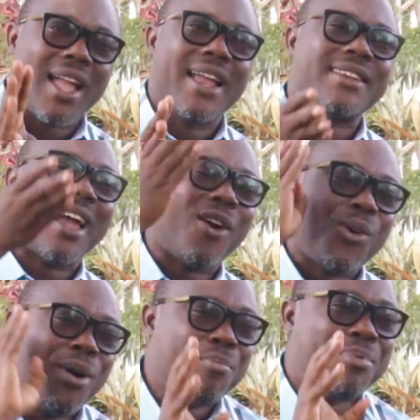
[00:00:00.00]
and
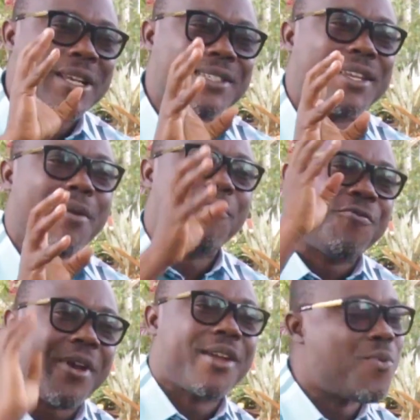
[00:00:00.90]
accomplish them
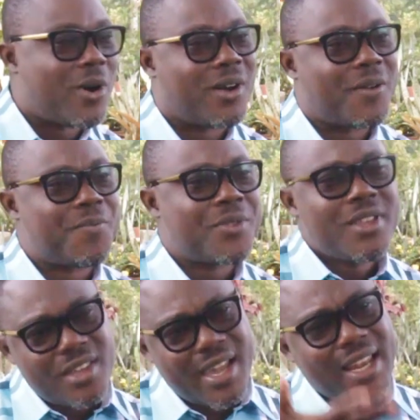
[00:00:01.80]
very well.
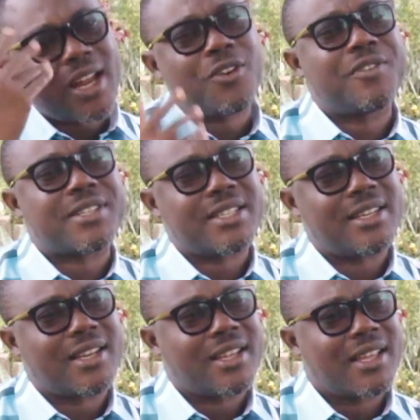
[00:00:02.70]
You get out of the
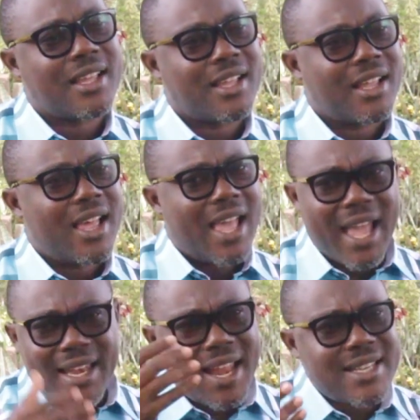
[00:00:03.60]
scene.
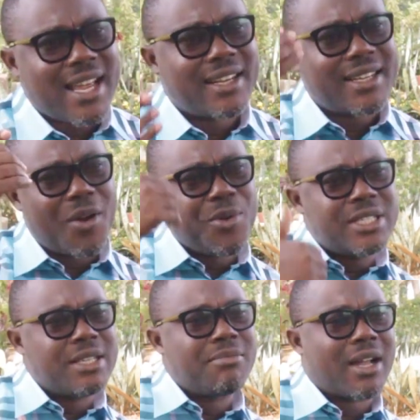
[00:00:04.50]
Let another
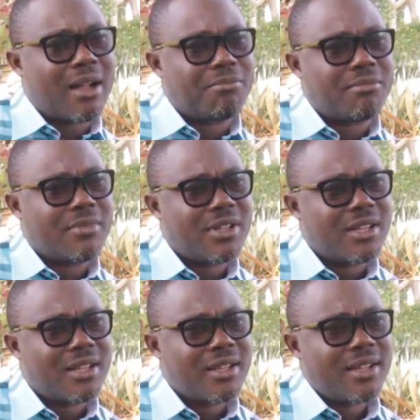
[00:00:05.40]
regime come.
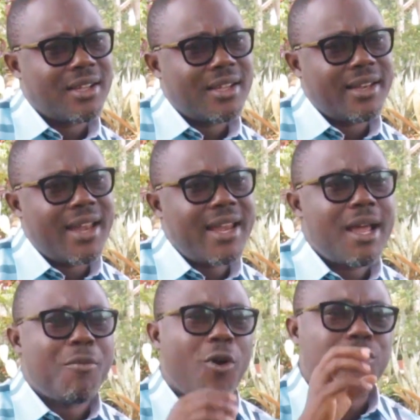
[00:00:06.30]
Let
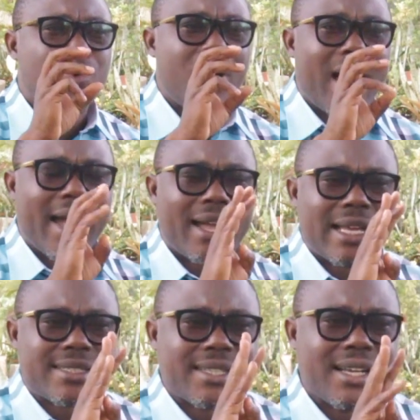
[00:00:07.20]
them also
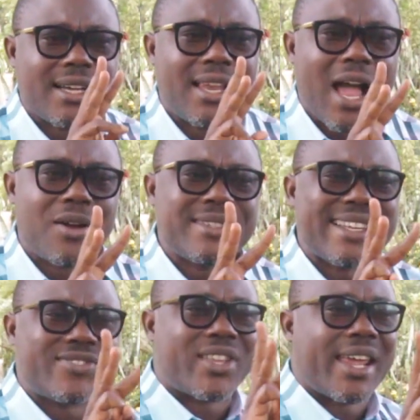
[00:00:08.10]
single out
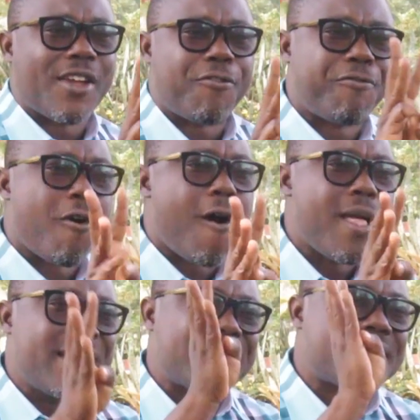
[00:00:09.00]
just 3, 4
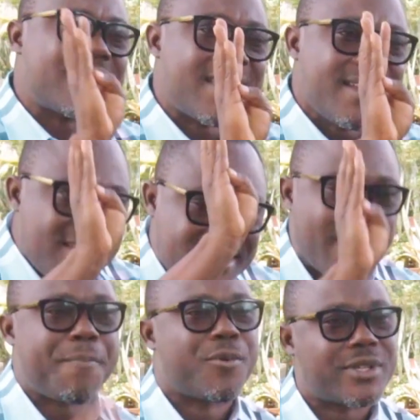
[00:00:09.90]

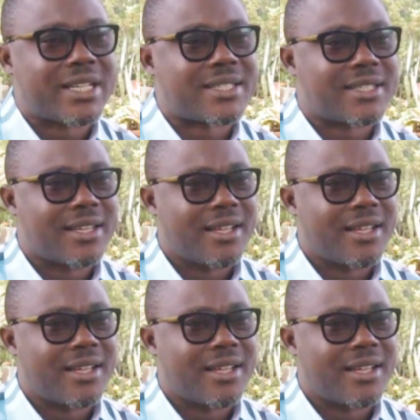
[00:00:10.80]
signature projects.